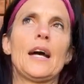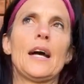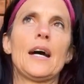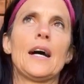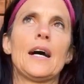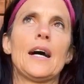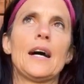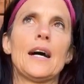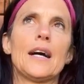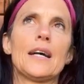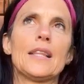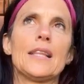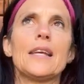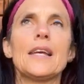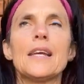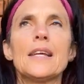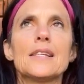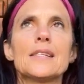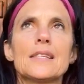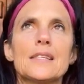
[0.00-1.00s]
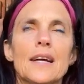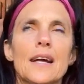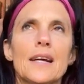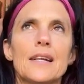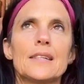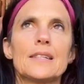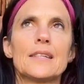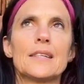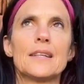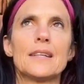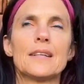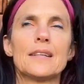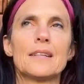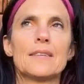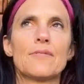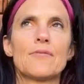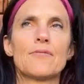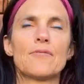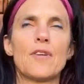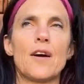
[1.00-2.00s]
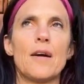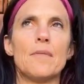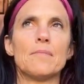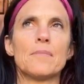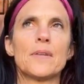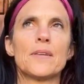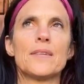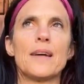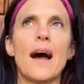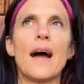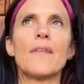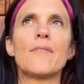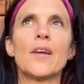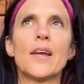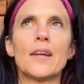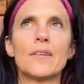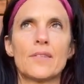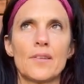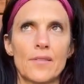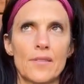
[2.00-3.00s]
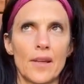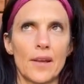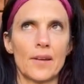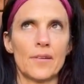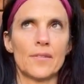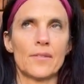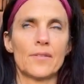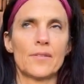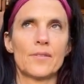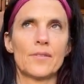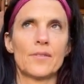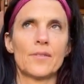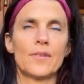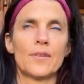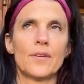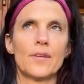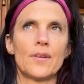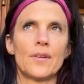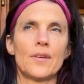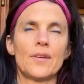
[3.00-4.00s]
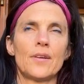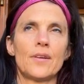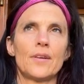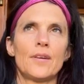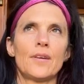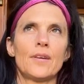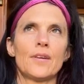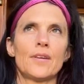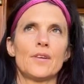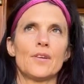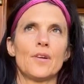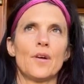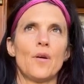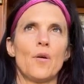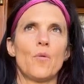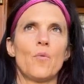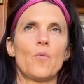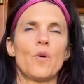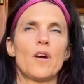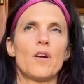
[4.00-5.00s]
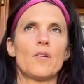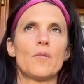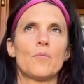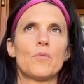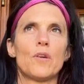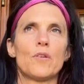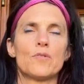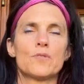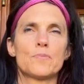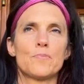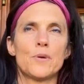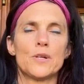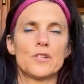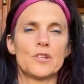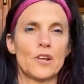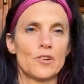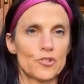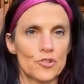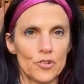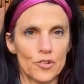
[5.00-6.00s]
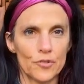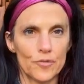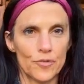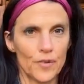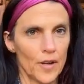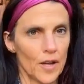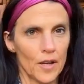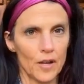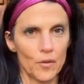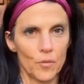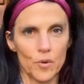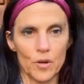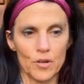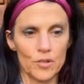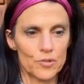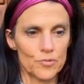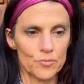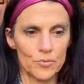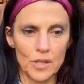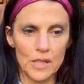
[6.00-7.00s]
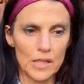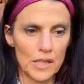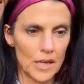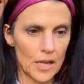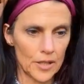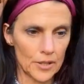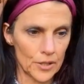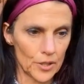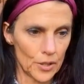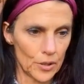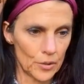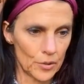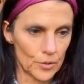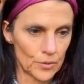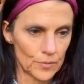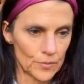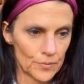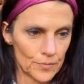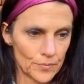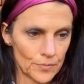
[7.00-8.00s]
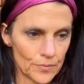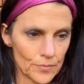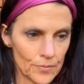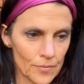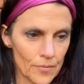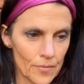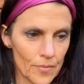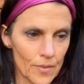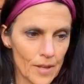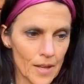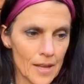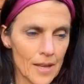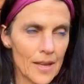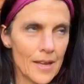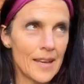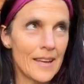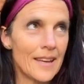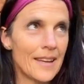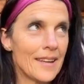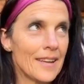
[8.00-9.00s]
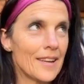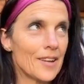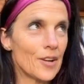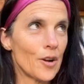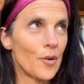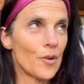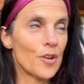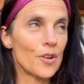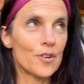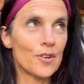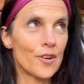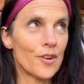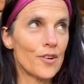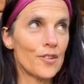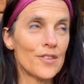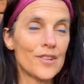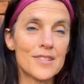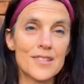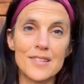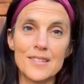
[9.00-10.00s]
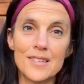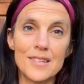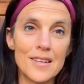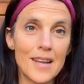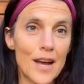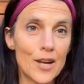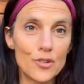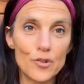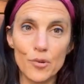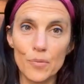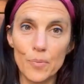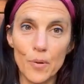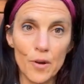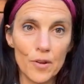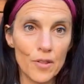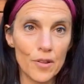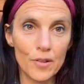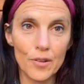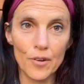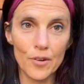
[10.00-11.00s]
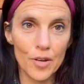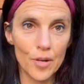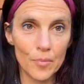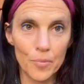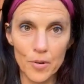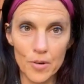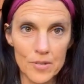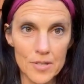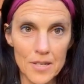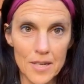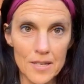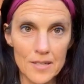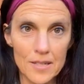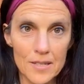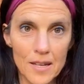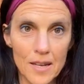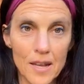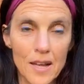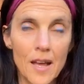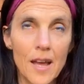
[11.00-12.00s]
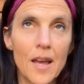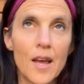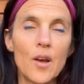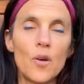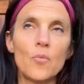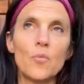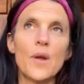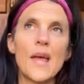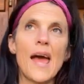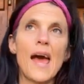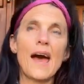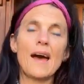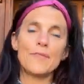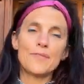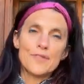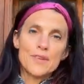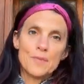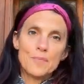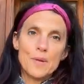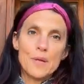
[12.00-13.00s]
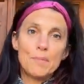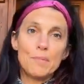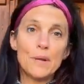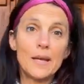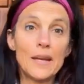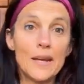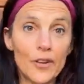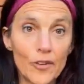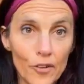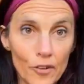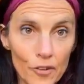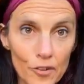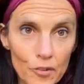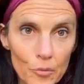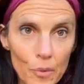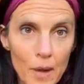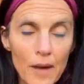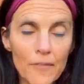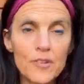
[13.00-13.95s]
The insight from diving into things, you know, where there's potential to fail, where it's really unknown. You know, you learn, this is a natural part of the learning process. We have to be beginners.